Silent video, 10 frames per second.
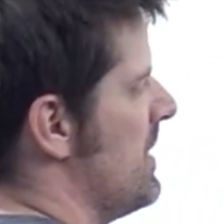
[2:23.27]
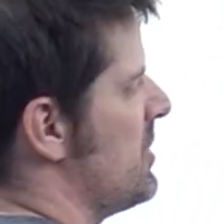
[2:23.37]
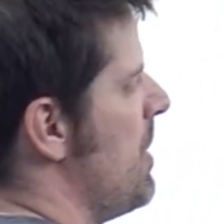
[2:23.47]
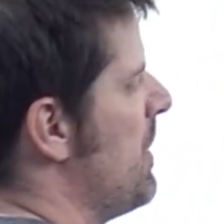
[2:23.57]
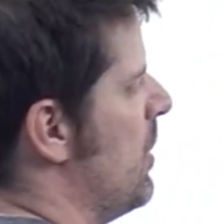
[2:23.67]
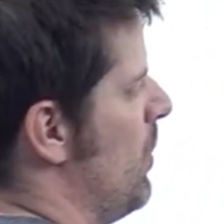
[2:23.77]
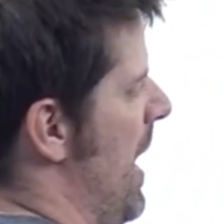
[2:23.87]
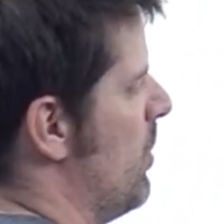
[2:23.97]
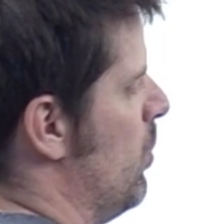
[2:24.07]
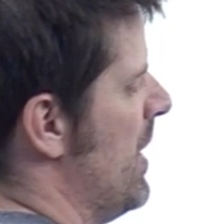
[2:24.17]
somewhere
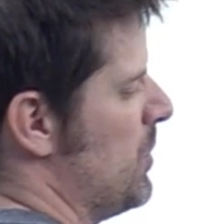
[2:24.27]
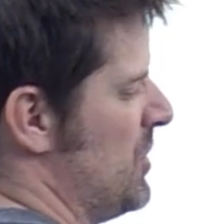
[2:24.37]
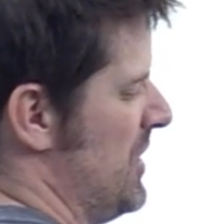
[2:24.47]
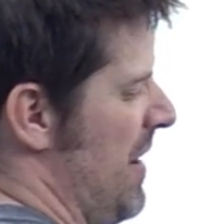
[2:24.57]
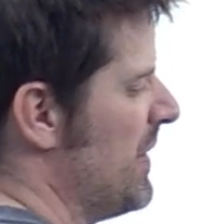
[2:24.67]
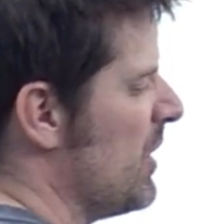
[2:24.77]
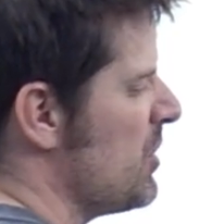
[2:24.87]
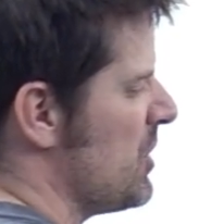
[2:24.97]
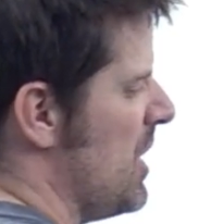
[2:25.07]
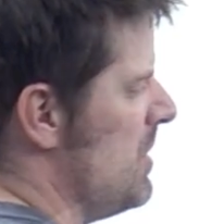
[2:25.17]
around one oh seven or
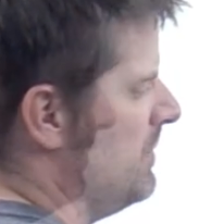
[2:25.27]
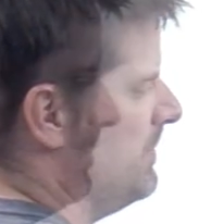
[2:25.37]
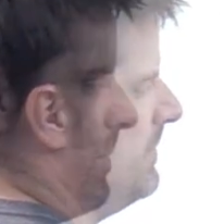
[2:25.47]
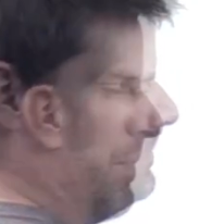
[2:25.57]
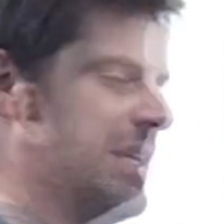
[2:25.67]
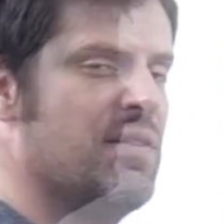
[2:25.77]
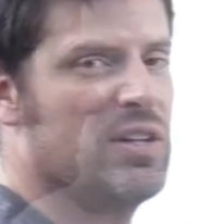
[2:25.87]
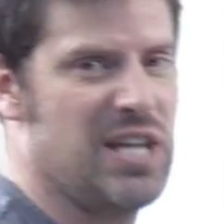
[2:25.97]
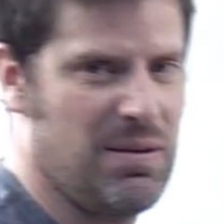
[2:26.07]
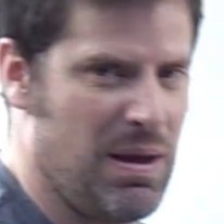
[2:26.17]
so. Give or
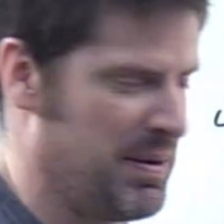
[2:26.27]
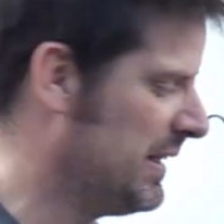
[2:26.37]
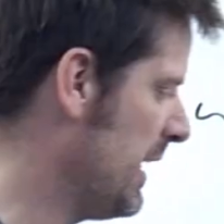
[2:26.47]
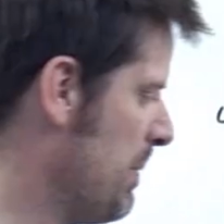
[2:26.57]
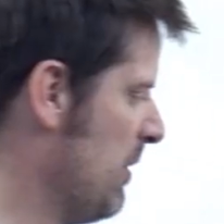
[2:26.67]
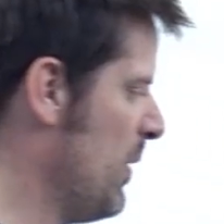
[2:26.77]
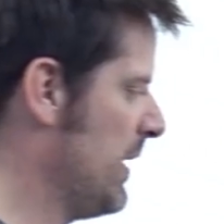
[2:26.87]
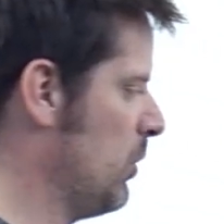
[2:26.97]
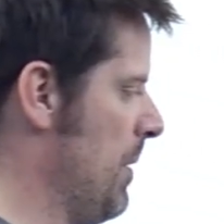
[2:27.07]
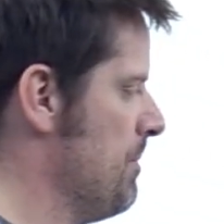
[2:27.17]
take maybe a little bit of
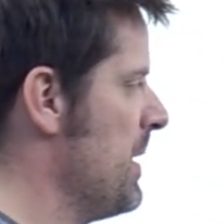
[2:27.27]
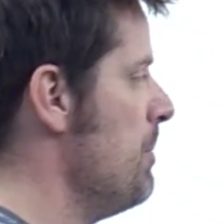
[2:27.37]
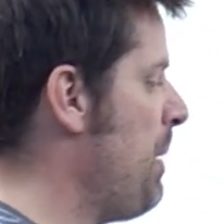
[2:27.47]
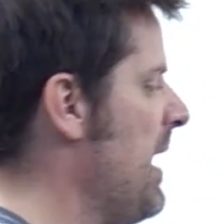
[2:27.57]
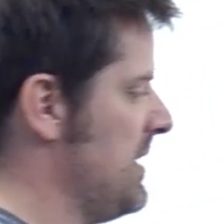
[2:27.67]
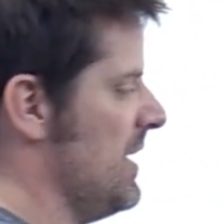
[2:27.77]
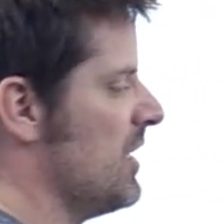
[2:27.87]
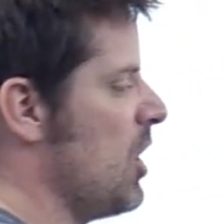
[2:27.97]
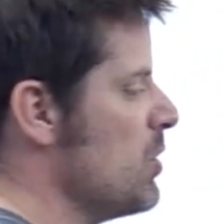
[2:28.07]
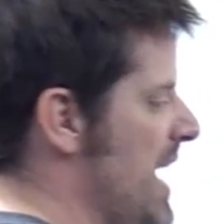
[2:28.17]
wiggle room. But go